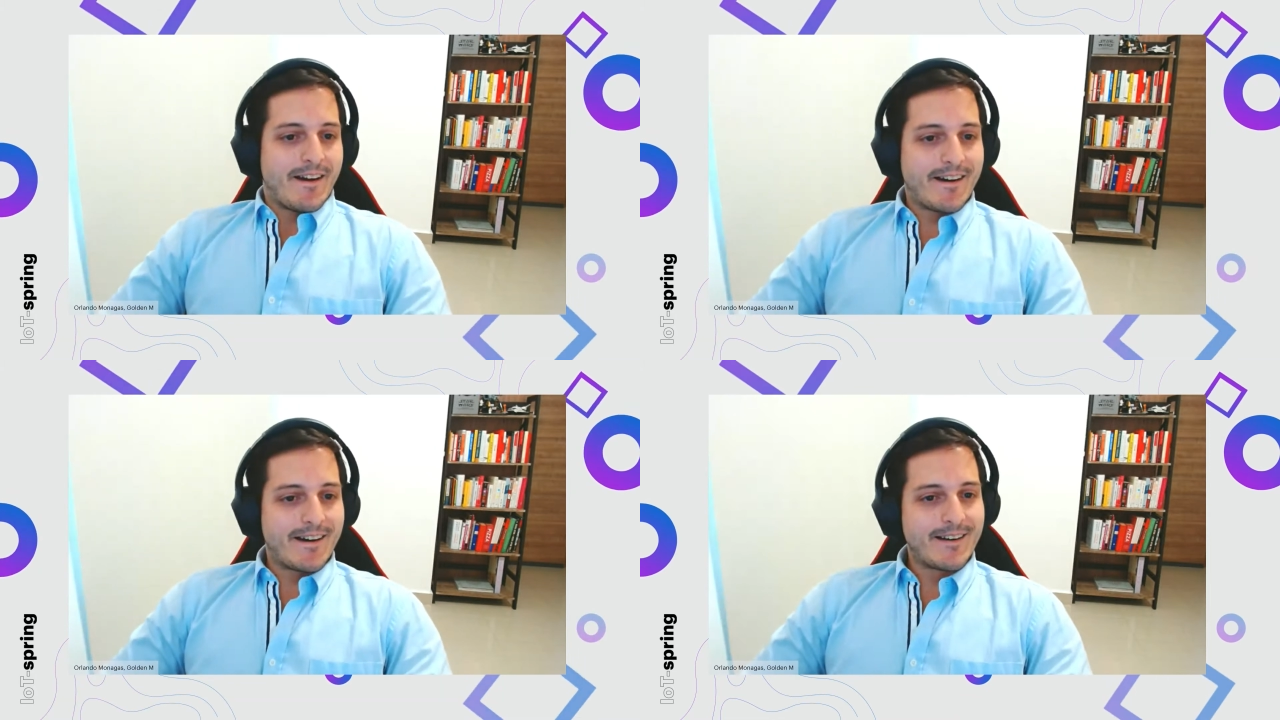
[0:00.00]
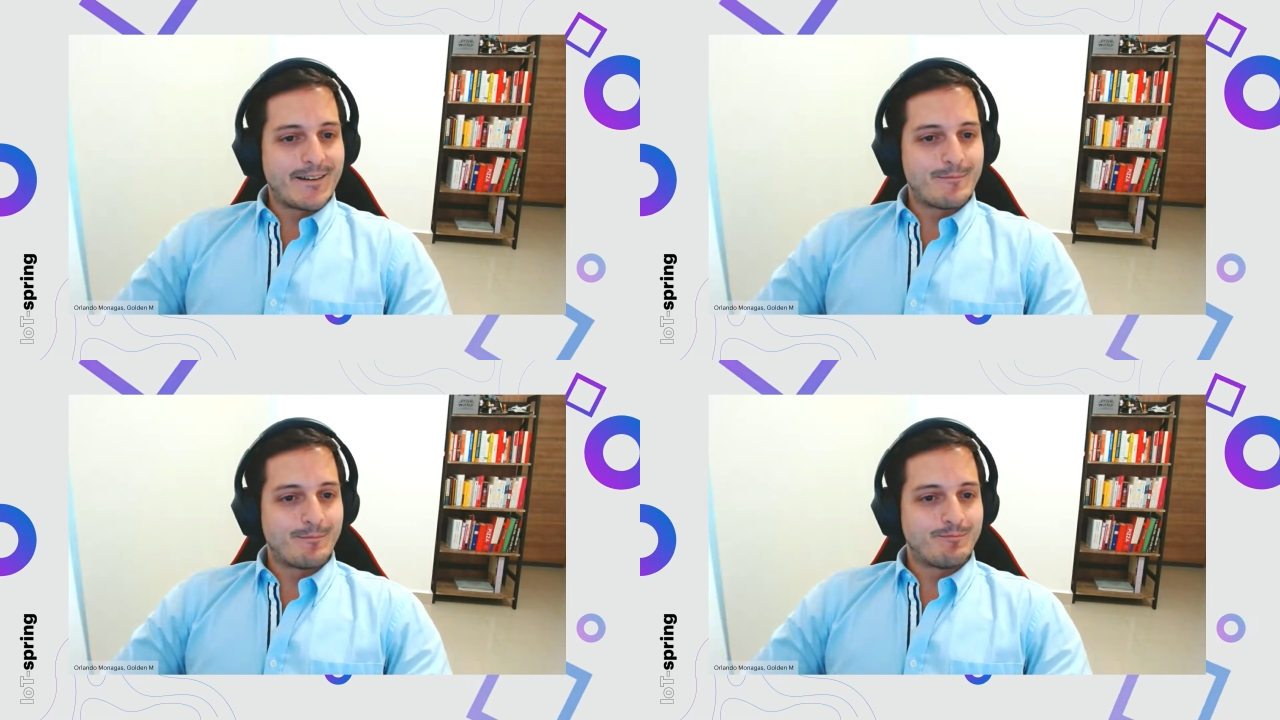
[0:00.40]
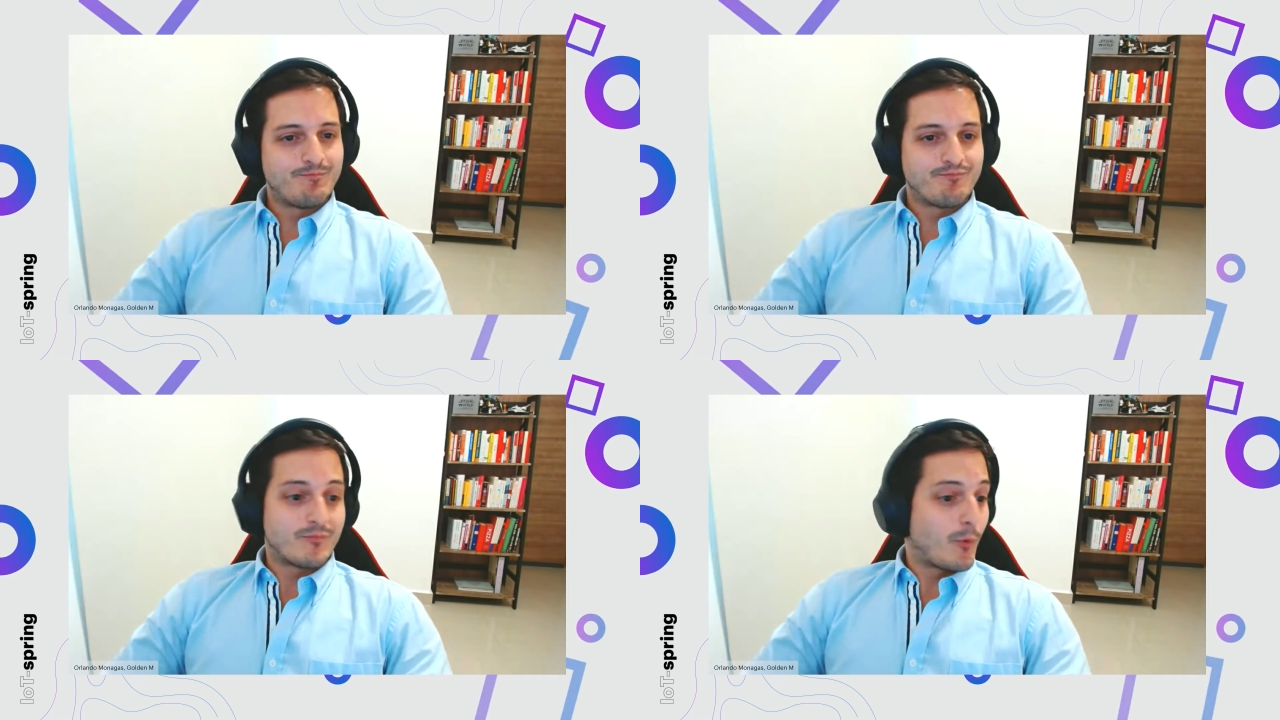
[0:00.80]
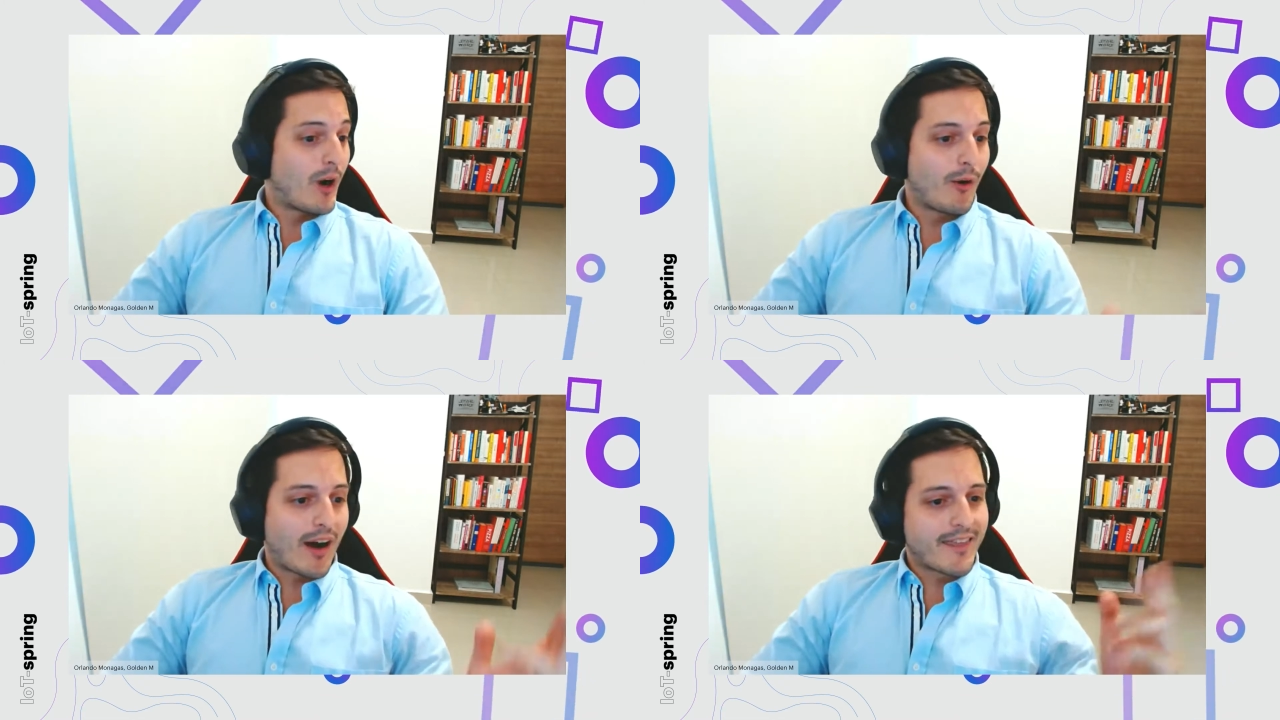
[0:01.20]

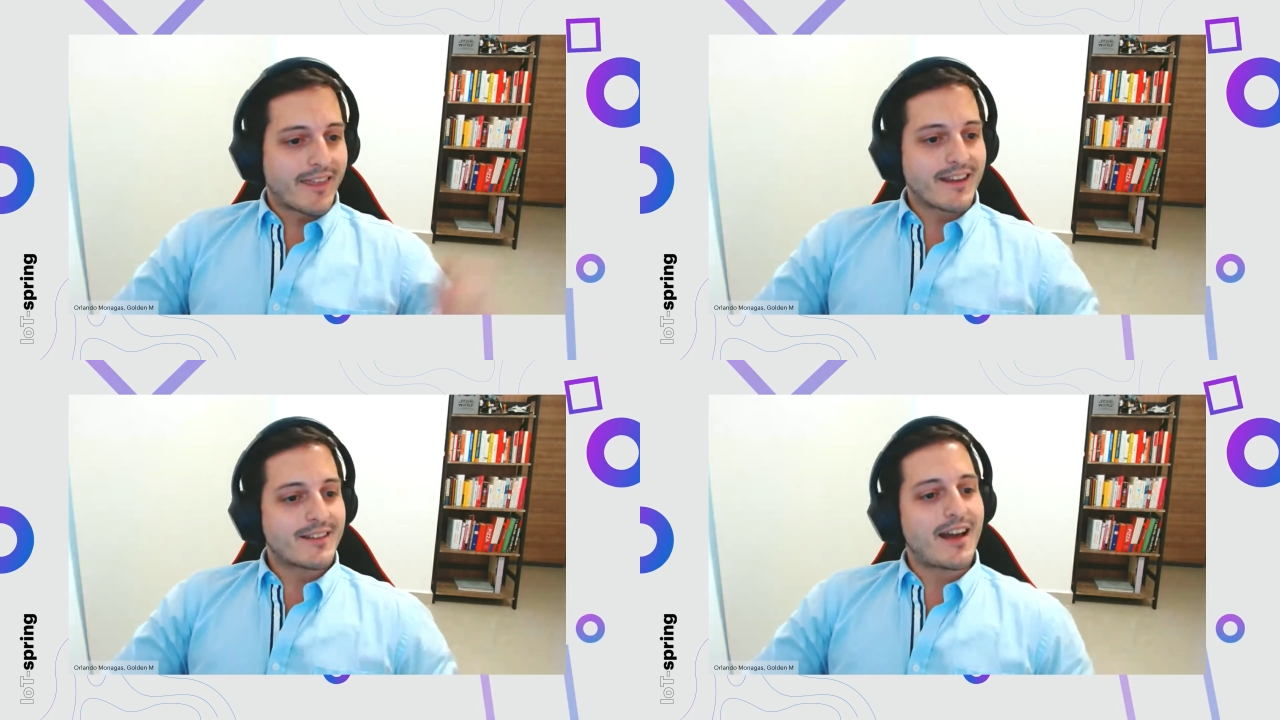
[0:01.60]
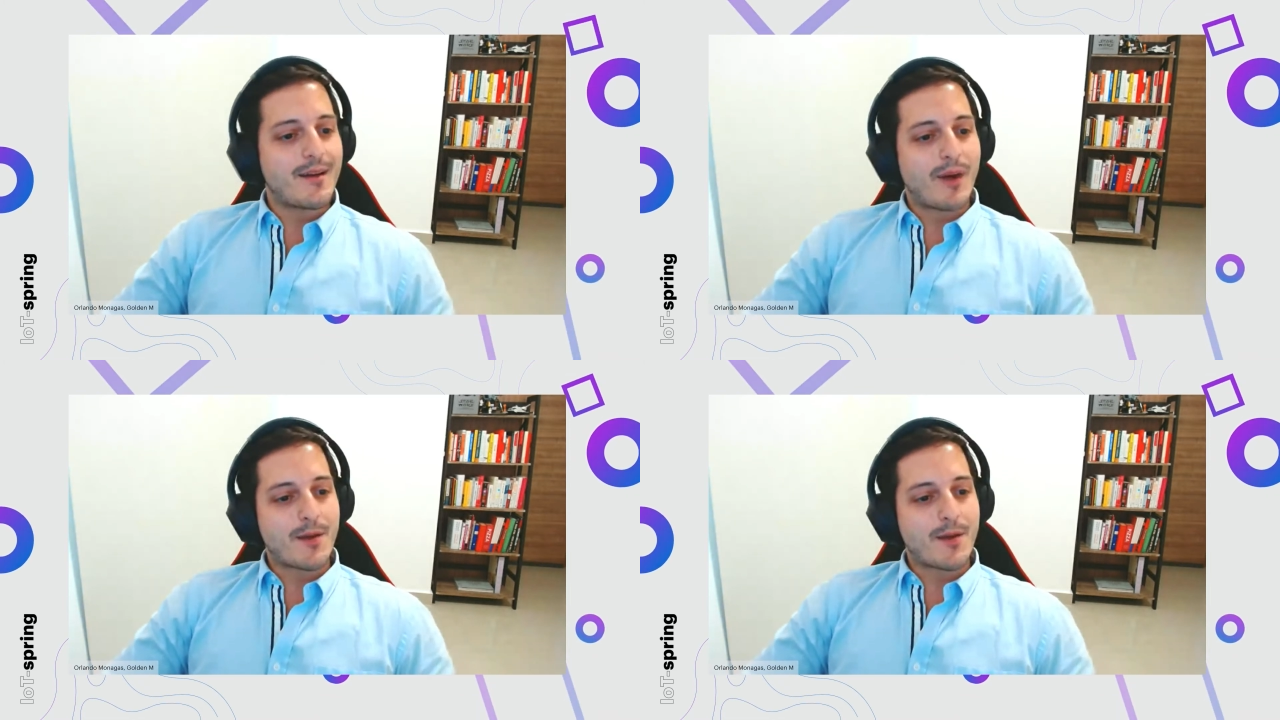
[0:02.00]
Well, I think that